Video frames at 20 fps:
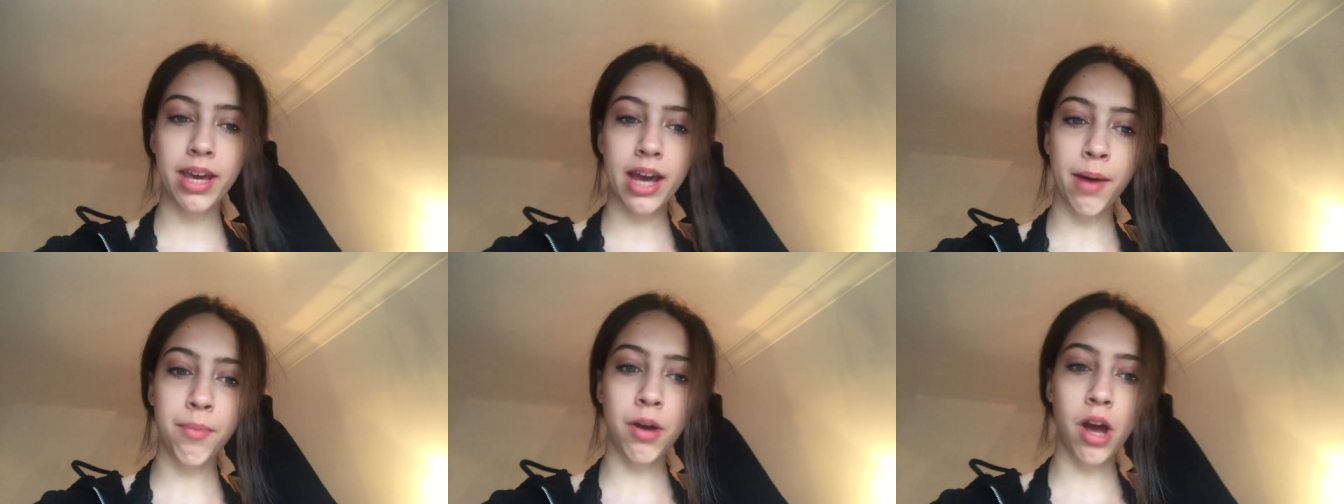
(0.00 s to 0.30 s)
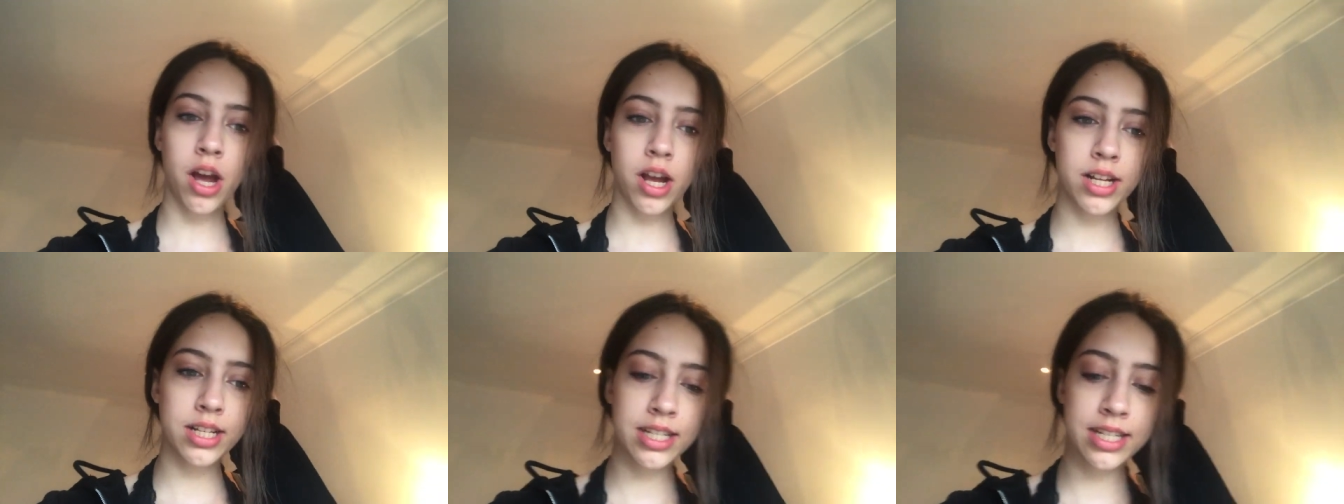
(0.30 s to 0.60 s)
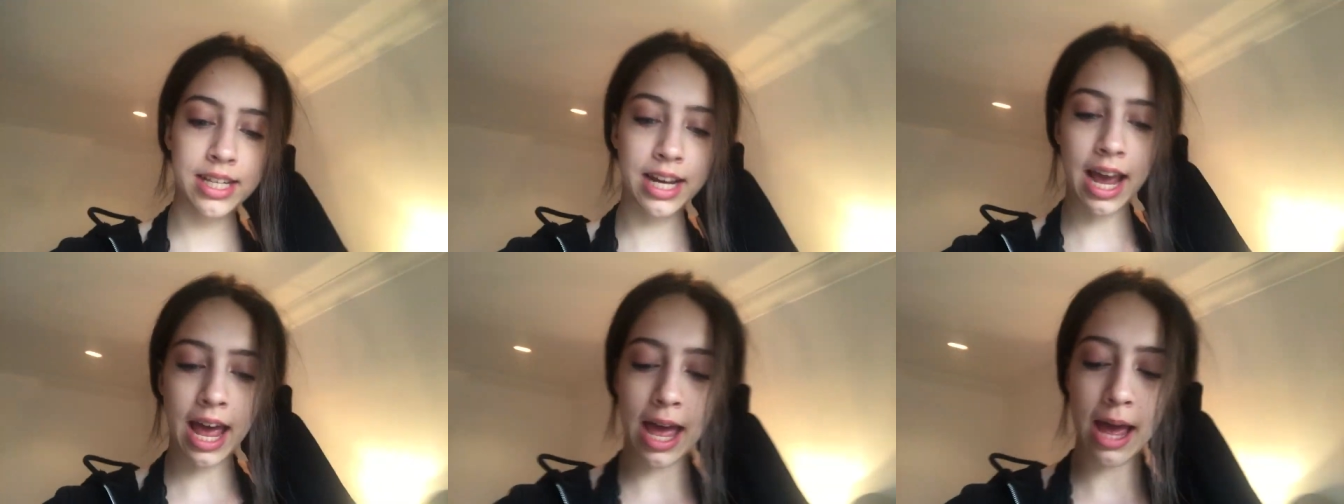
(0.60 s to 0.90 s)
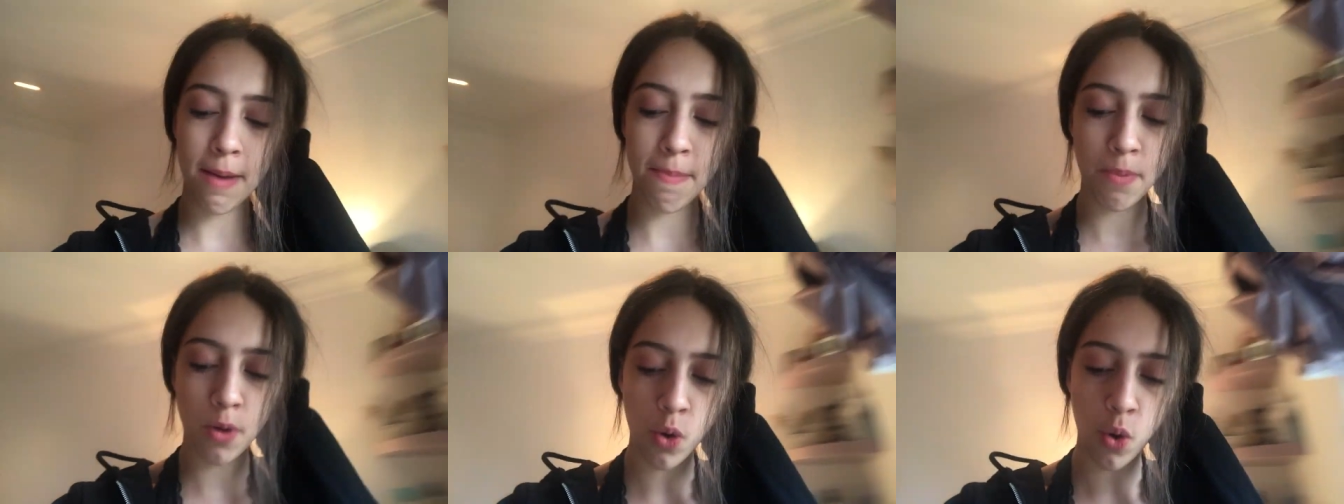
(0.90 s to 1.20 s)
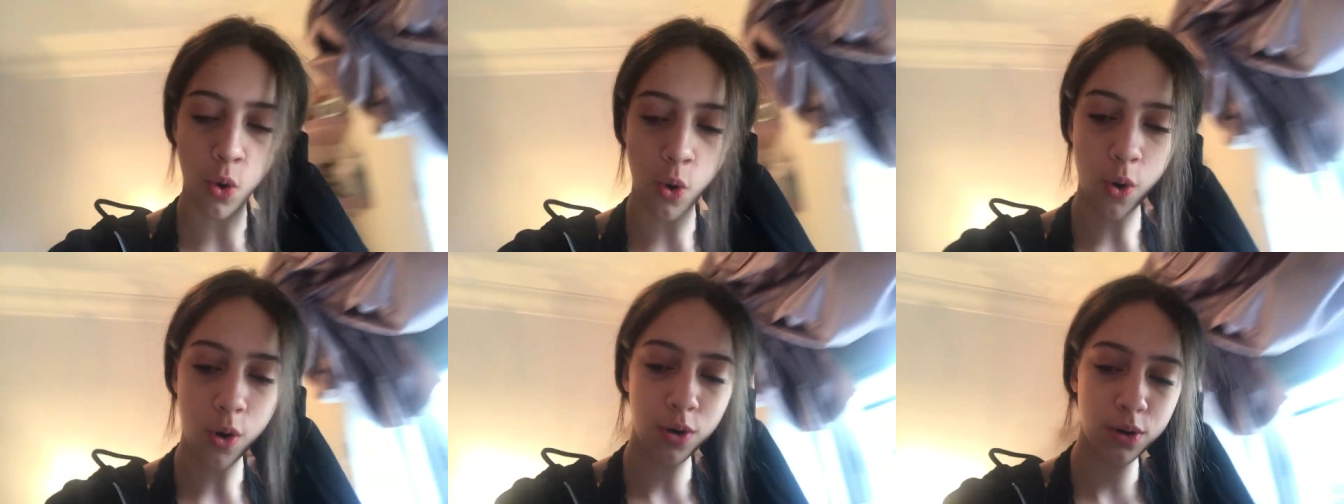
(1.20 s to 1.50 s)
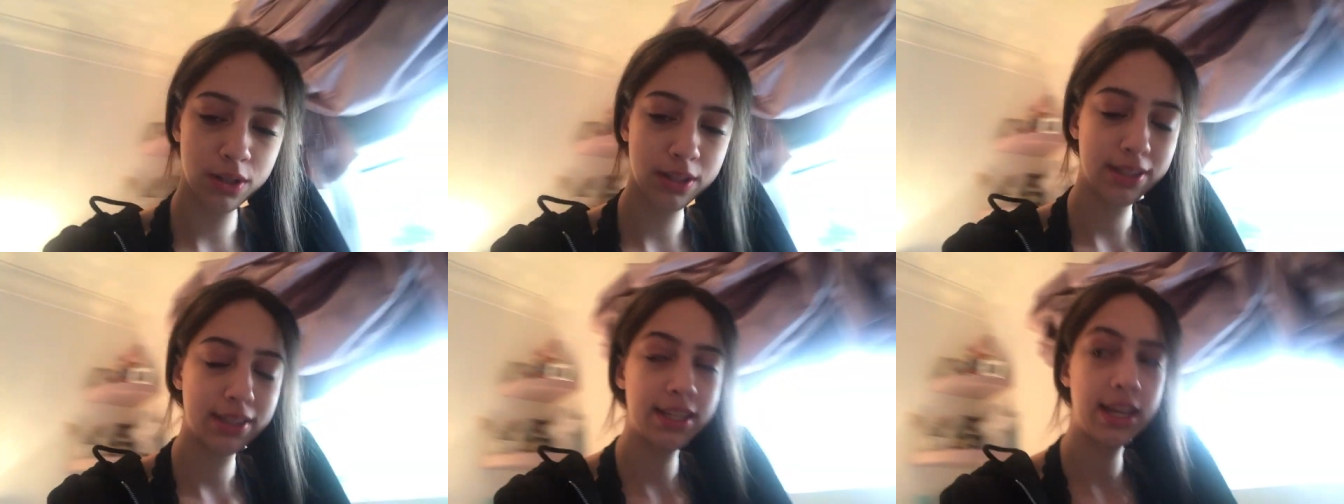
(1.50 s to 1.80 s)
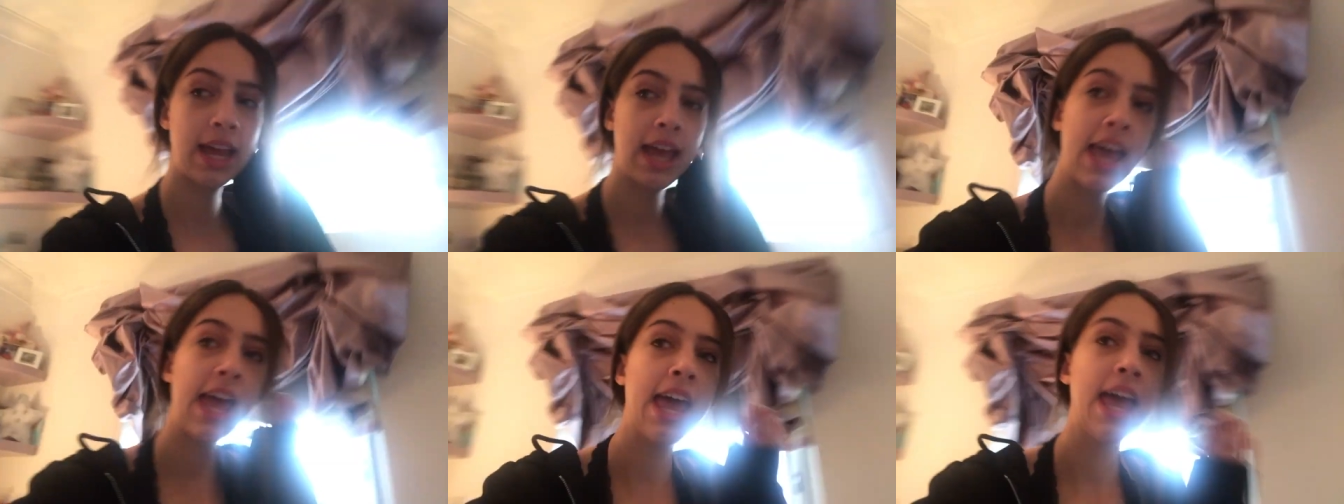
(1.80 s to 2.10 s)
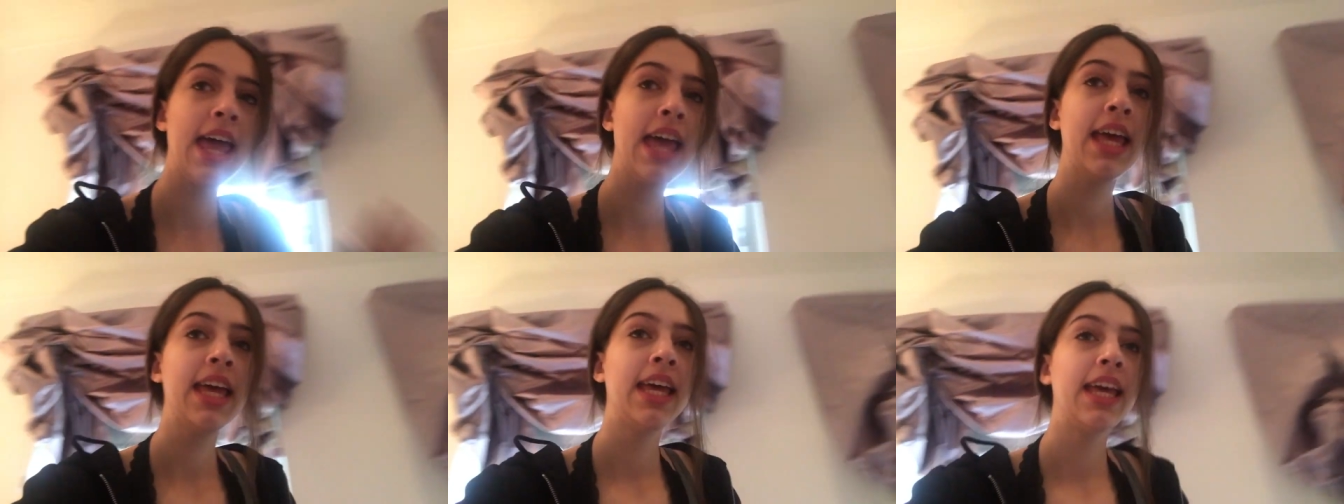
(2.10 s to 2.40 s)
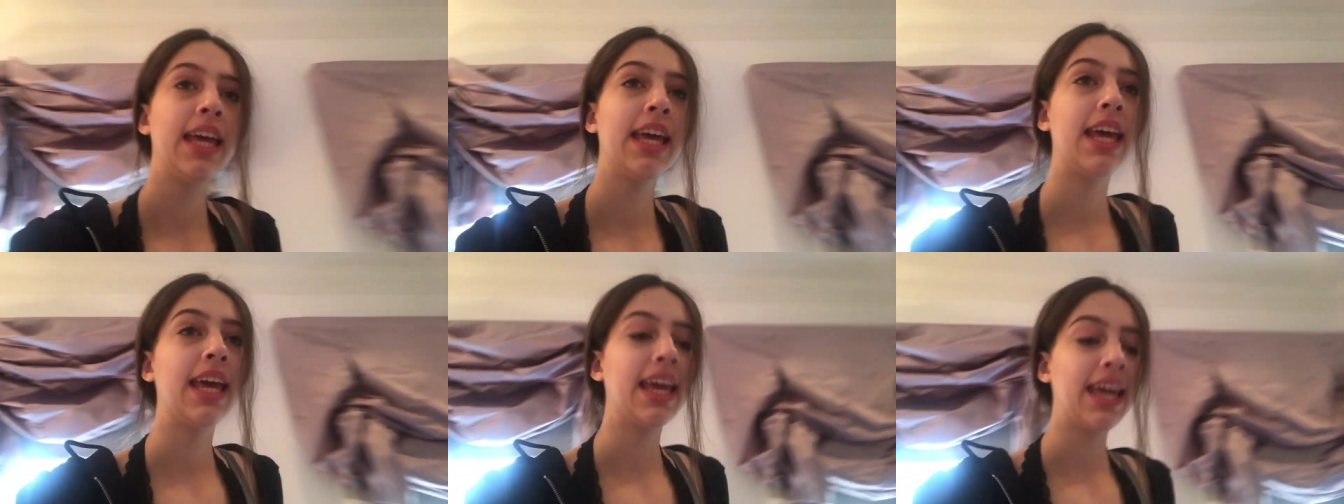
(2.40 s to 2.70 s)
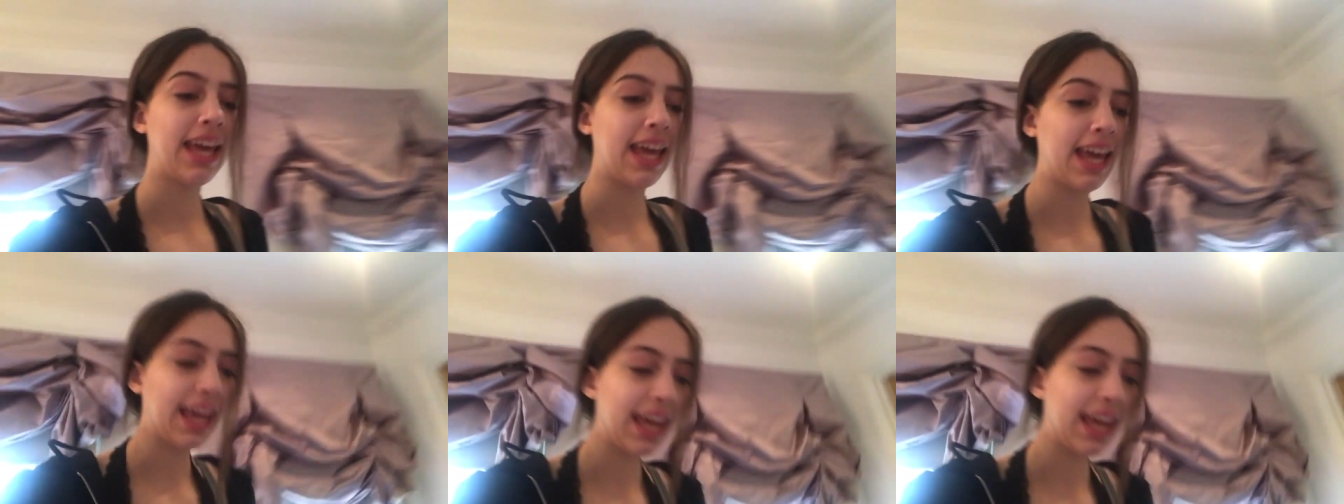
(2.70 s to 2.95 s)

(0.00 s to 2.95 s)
yeah, I'm going to the airport in